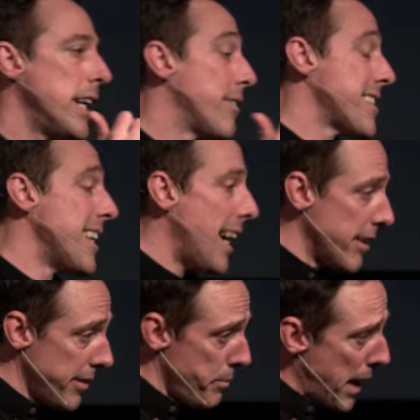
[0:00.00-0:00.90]
if it's not,
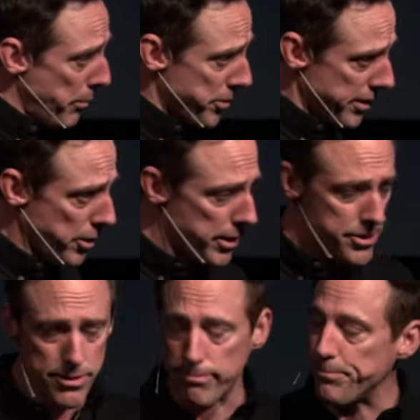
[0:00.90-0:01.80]
it's in the Bible study questions.